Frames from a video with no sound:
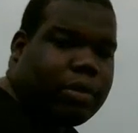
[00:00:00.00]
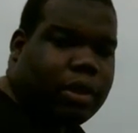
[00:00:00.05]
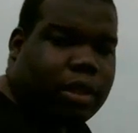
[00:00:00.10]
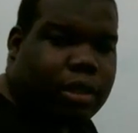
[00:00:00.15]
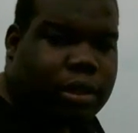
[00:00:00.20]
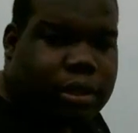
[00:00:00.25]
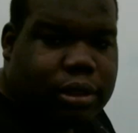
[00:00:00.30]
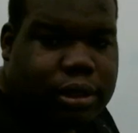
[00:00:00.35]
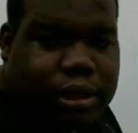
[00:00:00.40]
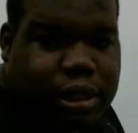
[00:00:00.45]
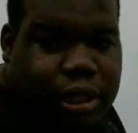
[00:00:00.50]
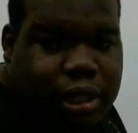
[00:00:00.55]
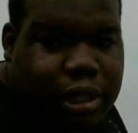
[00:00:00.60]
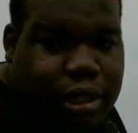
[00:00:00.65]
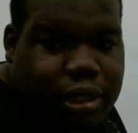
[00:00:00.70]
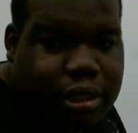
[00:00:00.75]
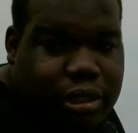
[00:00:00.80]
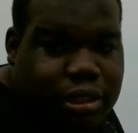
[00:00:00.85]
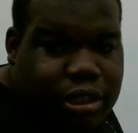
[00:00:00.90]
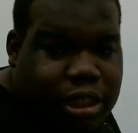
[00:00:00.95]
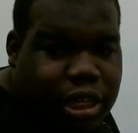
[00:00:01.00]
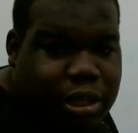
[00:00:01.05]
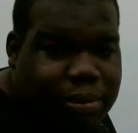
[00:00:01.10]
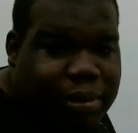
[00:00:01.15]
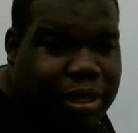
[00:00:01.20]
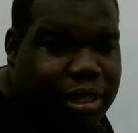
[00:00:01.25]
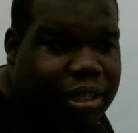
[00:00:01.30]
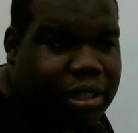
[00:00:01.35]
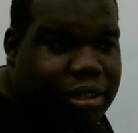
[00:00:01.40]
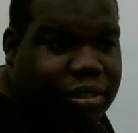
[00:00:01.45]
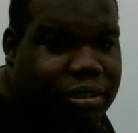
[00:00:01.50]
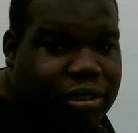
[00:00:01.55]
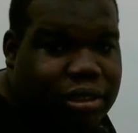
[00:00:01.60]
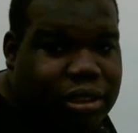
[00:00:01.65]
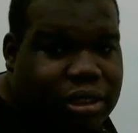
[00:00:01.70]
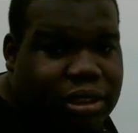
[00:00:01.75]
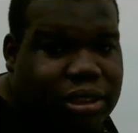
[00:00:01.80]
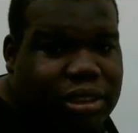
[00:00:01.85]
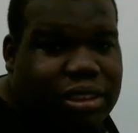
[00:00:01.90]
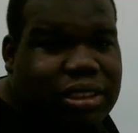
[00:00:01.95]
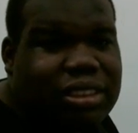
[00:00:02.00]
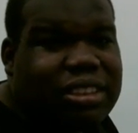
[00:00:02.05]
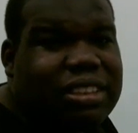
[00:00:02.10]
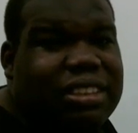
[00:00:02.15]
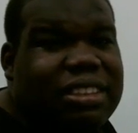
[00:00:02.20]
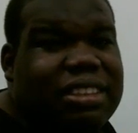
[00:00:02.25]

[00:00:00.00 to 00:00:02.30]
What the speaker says: Let's see. Check the notes.